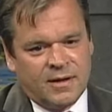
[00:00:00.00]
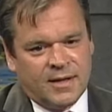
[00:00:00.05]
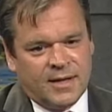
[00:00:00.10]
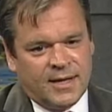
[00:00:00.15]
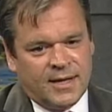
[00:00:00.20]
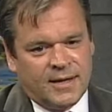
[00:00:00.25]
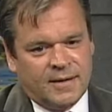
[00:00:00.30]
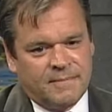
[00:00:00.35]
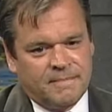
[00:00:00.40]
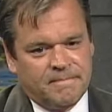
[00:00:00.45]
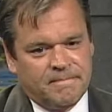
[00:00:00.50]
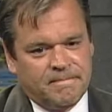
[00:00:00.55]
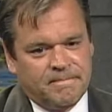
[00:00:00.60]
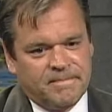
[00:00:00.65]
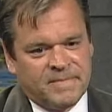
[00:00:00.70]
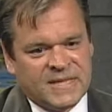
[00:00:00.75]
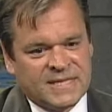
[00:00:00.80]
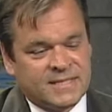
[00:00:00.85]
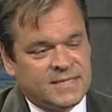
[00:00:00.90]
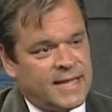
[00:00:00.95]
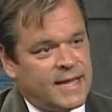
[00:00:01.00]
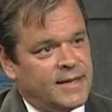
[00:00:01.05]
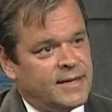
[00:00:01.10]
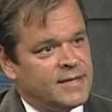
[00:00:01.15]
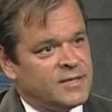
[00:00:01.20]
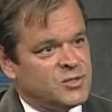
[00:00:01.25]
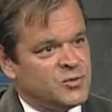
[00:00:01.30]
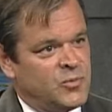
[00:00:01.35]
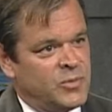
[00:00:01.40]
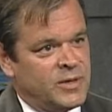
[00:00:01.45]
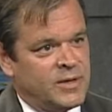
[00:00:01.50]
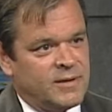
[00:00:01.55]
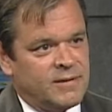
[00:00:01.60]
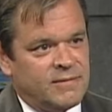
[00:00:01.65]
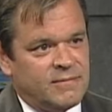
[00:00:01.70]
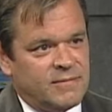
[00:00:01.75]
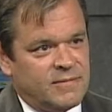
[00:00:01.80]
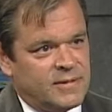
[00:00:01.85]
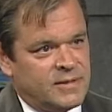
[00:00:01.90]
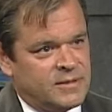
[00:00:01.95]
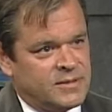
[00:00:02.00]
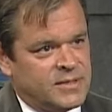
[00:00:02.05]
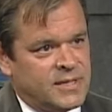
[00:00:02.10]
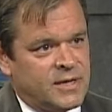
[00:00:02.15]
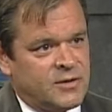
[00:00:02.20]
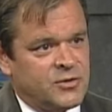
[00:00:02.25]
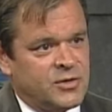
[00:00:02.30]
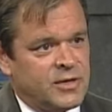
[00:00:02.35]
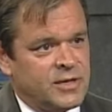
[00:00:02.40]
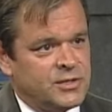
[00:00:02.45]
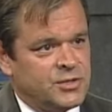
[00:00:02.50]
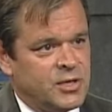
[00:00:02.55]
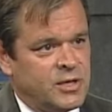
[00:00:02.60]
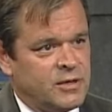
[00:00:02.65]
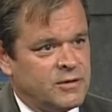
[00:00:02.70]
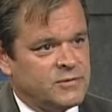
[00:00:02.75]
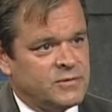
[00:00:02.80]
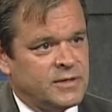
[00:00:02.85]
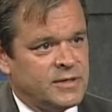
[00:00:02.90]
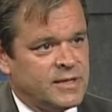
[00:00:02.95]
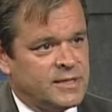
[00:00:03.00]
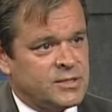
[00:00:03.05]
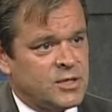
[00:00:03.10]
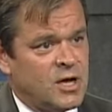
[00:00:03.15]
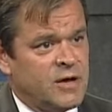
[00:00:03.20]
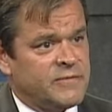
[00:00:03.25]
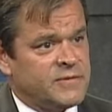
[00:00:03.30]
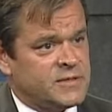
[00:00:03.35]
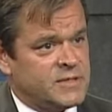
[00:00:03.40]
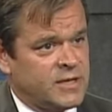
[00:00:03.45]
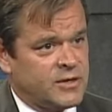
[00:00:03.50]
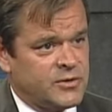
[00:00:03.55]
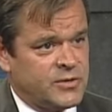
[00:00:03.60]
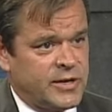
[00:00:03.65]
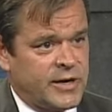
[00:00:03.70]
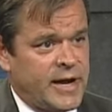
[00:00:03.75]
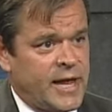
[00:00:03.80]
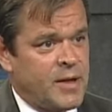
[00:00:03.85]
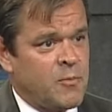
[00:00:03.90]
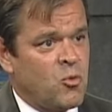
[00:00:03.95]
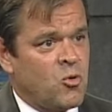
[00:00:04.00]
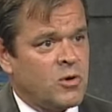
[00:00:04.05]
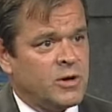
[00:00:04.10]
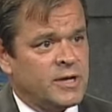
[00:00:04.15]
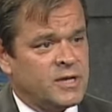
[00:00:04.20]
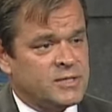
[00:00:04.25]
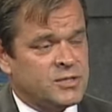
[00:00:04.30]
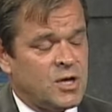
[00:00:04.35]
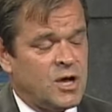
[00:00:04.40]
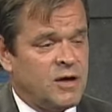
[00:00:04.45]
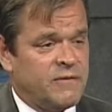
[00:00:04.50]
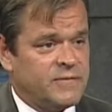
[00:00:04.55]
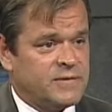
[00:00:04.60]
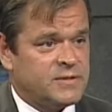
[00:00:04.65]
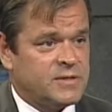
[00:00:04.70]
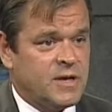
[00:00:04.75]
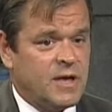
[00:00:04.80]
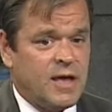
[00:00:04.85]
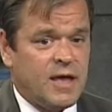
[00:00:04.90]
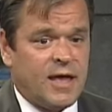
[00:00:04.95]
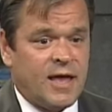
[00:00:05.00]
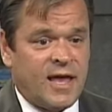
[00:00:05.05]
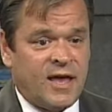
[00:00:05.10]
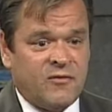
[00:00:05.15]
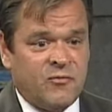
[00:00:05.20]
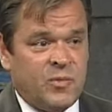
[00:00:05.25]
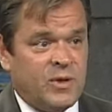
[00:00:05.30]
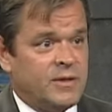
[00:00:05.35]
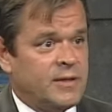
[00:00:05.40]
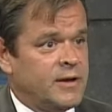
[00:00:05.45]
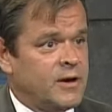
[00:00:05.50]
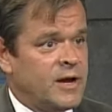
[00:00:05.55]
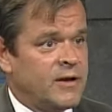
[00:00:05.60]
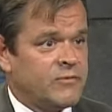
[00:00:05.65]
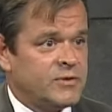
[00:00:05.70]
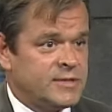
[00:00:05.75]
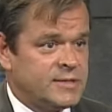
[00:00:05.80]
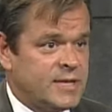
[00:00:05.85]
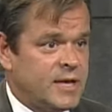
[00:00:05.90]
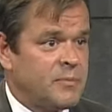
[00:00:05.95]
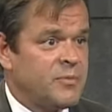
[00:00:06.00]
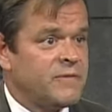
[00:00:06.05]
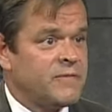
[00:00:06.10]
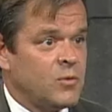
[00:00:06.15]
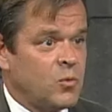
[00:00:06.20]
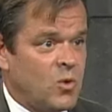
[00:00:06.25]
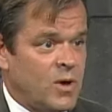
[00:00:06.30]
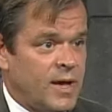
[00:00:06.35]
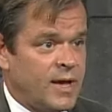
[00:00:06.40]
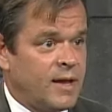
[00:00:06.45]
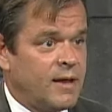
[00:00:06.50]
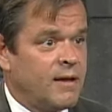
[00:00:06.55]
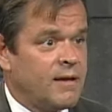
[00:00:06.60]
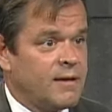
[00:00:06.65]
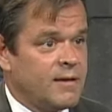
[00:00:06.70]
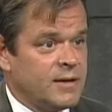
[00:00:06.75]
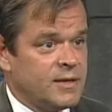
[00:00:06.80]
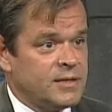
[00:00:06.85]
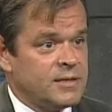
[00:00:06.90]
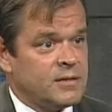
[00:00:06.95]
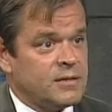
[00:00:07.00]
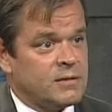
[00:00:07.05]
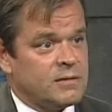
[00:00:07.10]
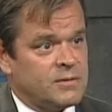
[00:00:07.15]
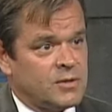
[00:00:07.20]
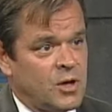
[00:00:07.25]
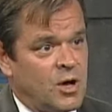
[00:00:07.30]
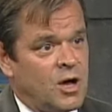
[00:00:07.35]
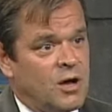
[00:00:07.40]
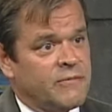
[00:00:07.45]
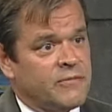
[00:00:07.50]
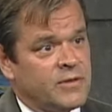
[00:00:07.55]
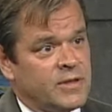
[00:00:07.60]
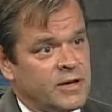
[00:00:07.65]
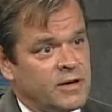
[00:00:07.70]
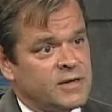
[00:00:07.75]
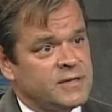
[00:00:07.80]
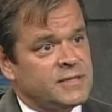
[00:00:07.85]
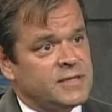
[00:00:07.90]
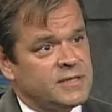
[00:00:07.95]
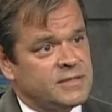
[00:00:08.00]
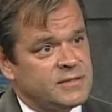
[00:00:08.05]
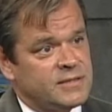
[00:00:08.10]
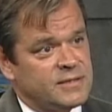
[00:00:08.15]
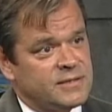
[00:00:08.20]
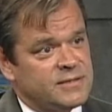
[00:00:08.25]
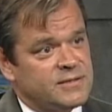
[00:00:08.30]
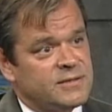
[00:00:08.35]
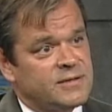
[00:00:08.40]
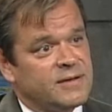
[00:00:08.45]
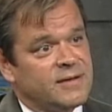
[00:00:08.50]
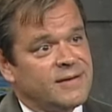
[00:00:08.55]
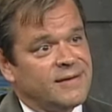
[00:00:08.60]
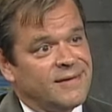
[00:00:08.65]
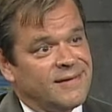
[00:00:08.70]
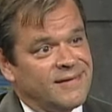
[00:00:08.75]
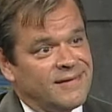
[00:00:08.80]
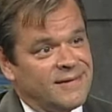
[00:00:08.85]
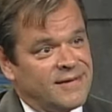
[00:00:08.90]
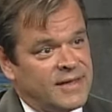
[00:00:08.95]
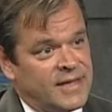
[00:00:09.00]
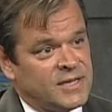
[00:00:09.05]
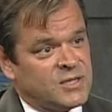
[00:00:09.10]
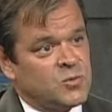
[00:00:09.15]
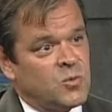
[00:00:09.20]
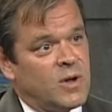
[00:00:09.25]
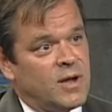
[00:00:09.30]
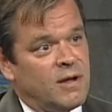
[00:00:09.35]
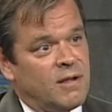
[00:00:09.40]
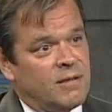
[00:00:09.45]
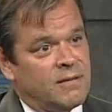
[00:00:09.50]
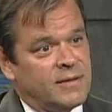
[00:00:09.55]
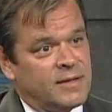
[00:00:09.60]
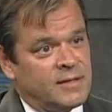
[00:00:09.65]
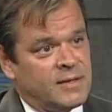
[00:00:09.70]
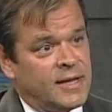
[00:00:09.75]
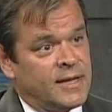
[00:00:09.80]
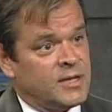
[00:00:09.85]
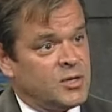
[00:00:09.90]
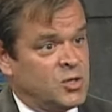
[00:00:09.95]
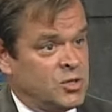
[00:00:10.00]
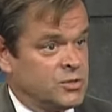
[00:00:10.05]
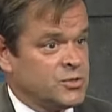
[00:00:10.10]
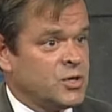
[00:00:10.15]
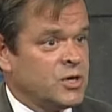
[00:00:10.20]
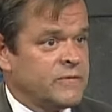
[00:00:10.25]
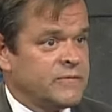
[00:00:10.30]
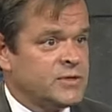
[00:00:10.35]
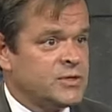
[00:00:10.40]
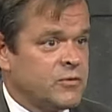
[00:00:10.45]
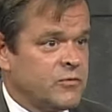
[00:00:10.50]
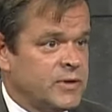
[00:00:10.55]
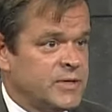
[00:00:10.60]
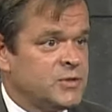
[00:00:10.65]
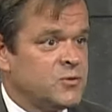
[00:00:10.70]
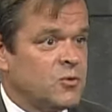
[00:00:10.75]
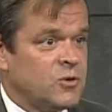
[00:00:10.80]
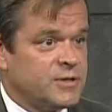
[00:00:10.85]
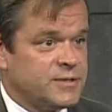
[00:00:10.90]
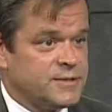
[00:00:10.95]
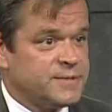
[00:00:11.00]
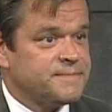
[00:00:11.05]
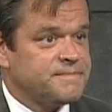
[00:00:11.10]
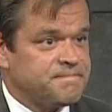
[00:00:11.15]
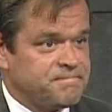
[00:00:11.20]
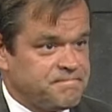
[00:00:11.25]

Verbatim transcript: Uh, the state has been, and Secretary Jones and his office, Secretary Haymore and his office, have been there every step of the way to, to offer their assistance as well and, and to serve as a resource.